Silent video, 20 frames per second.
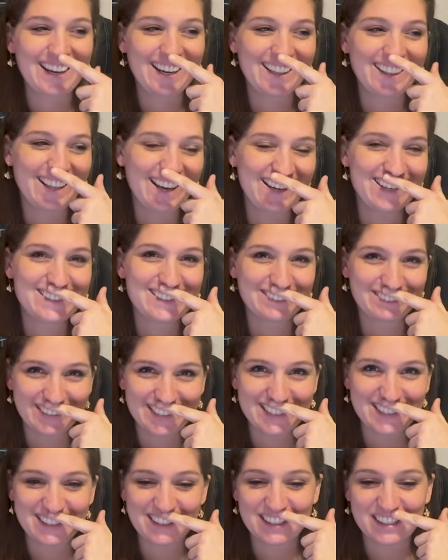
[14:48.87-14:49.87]
i like to
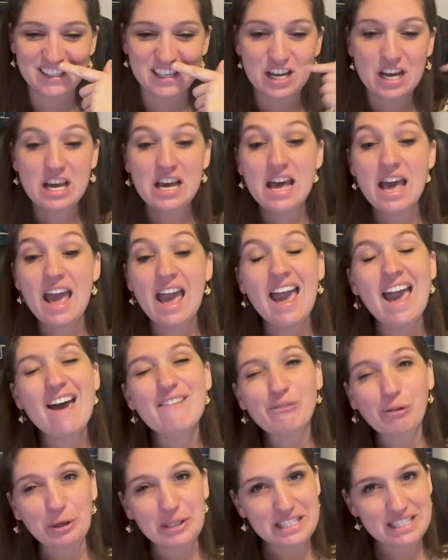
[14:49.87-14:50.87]
research
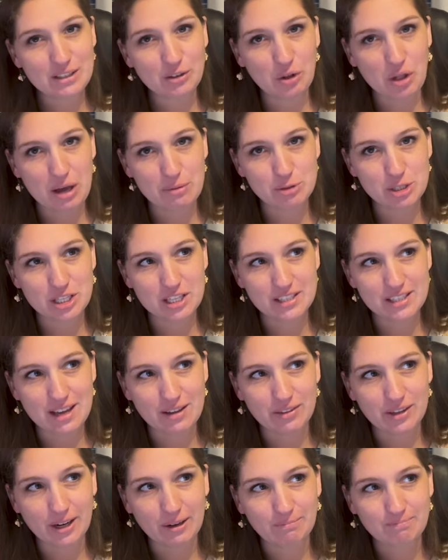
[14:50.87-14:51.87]
every single option that's
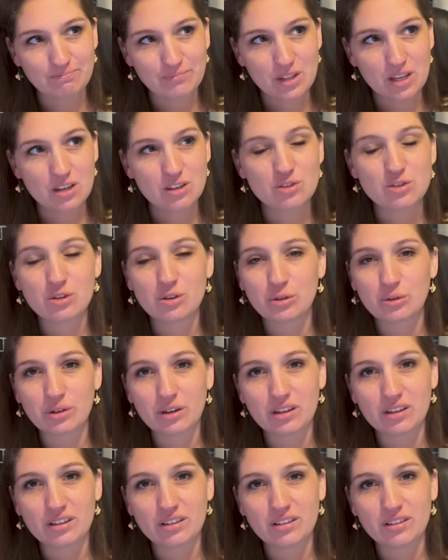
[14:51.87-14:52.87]
out there so
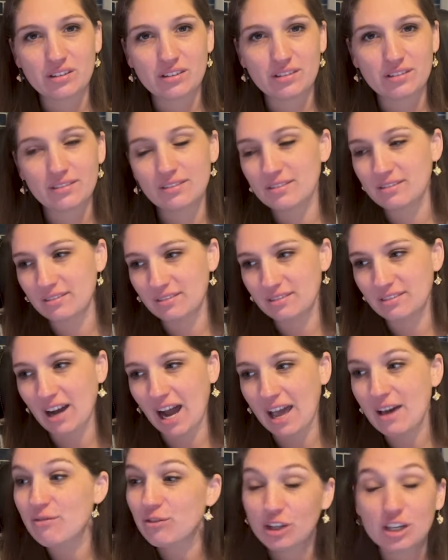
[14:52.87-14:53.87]

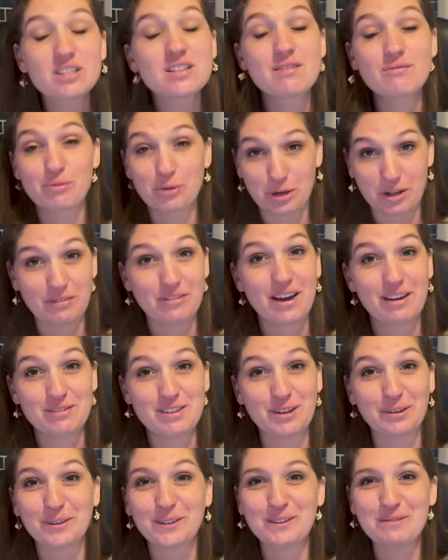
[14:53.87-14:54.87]
i have looked at 45
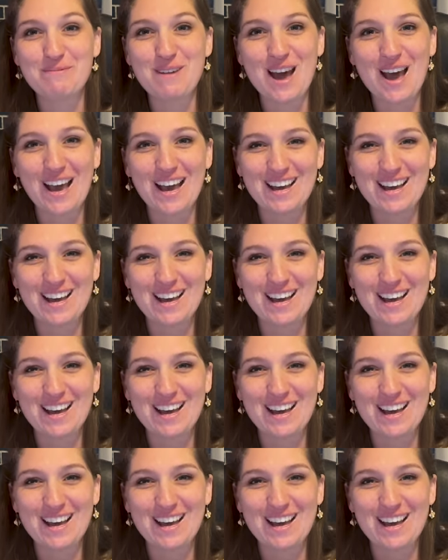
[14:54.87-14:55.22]
different